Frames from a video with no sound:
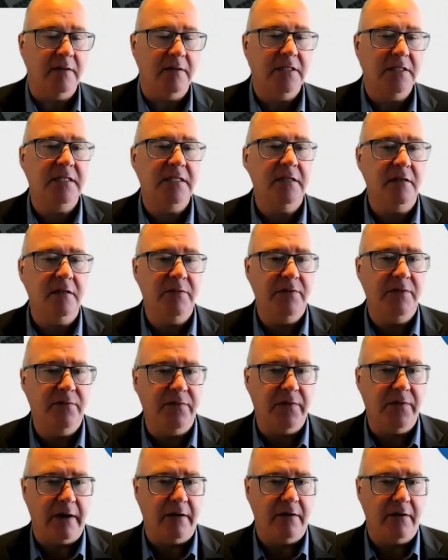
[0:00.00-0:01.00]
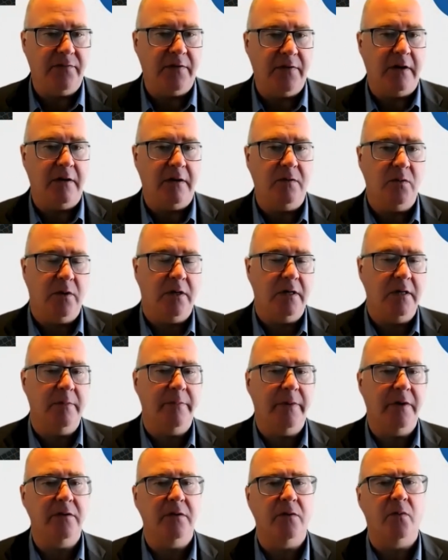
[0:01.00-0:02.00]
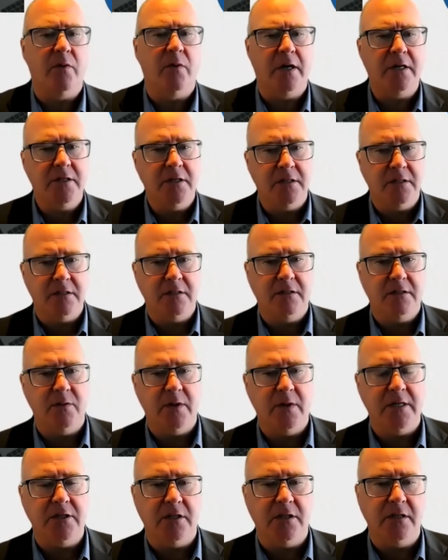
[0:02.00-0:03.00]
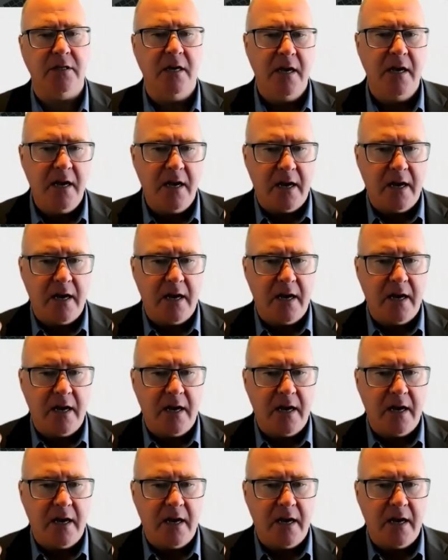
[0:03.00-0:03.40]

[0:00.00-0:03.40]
I'd still be very, very worried about the Russia situation.